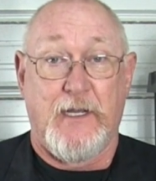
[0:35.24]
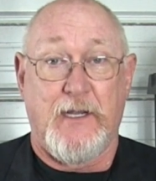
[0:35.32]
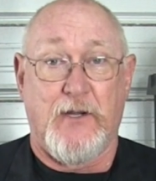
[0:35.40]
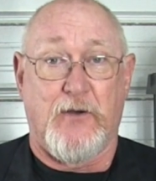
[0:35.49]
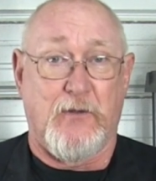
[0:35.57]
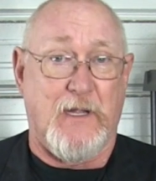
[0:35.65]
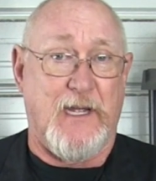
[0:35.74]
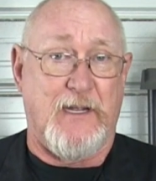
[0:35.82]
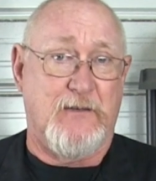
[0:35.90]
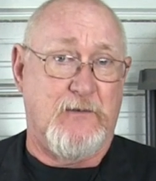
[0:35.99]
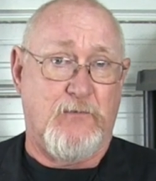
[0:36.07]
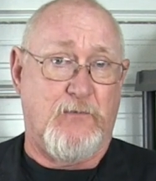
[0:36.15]
You know,
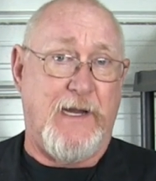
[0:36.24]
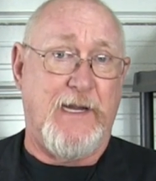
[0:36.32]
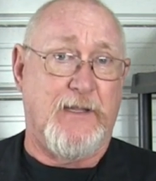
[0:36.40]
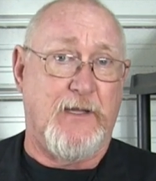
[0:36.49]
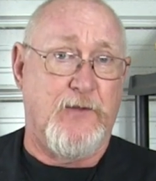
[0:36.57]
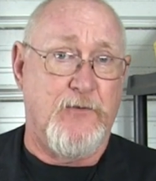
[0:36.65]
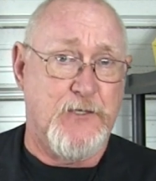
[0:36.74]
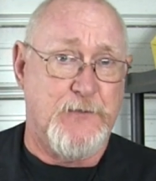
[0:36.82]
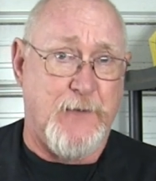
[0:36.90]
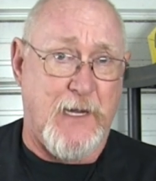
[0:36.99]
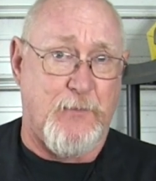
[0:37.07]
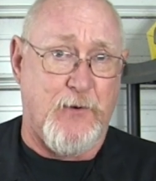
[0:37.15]
like reading the
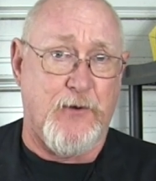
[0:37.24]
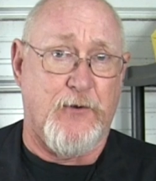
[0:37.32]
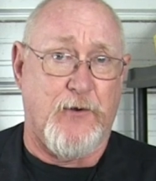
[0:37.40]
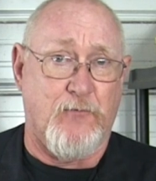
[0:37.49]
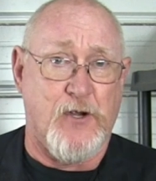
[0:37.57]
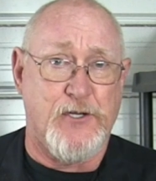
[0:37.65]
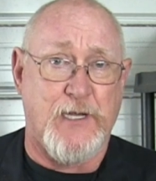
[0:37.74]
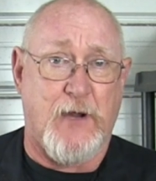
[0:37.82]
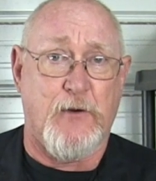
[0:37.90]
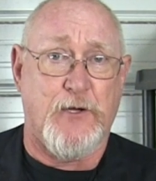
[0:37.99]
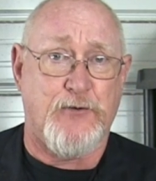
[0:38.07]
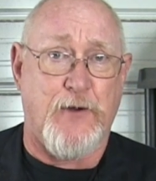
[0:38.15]
newspaper during rush
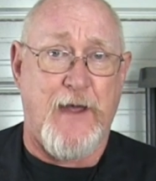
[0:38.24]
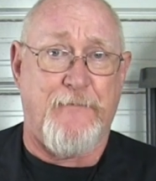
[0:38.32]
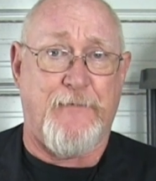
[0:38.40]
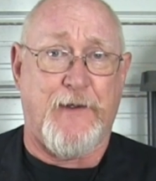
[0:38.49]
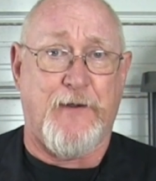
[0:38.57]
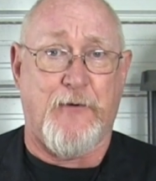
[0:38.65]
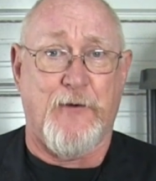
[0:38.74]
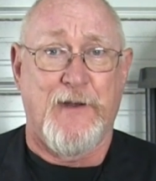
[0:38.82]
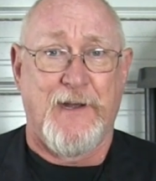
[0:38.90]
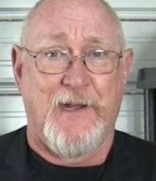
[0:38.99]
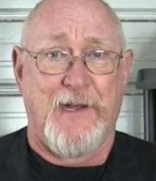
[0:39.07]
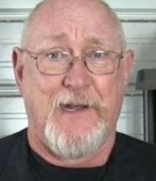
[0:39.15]
hour traffic
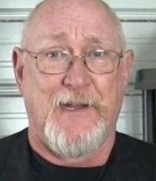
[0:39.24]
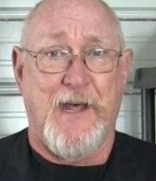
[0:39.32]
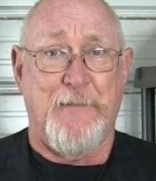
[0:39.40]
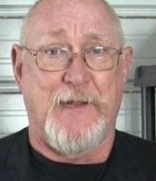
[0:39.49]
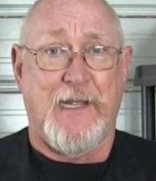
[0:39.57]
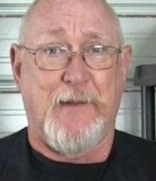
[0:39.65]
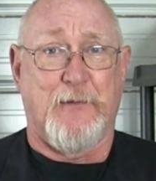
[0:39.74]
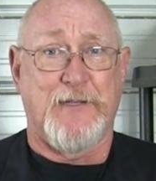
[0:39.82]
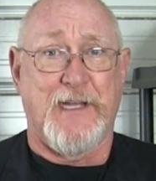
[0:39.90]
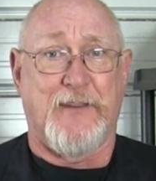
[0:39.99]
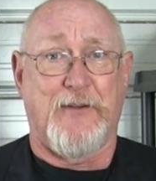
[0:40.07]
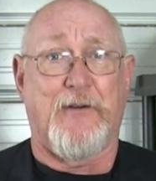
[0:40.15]
or not being able
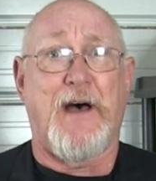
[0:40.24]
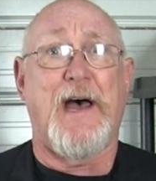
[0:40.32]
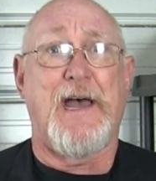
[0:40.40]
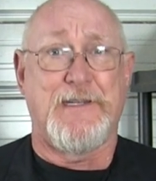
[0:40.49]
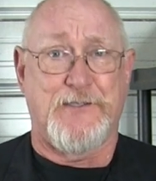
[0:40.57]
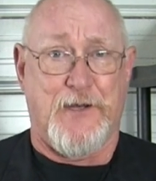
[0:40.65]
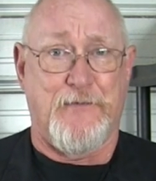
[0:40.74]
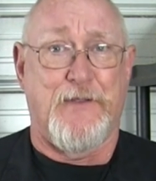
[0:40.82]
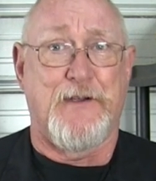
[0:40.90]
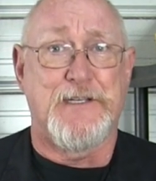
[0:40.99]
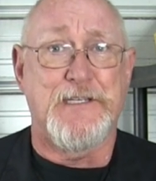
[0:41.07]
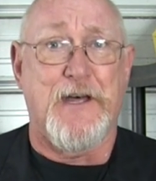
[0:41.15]
to take their eyes off
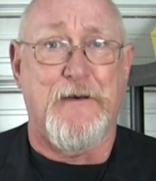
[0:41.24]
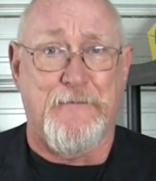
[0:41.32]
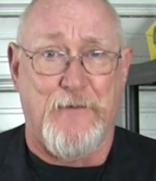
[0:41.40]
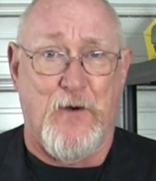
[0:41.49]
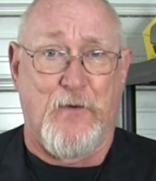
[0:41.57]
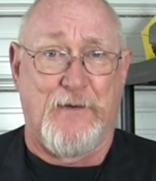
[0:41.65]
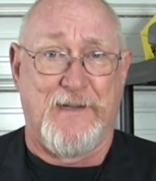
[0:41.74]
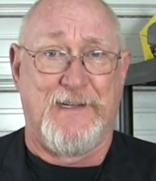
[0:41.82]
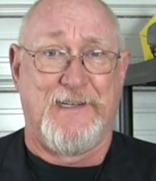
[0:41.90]
of their cell phone.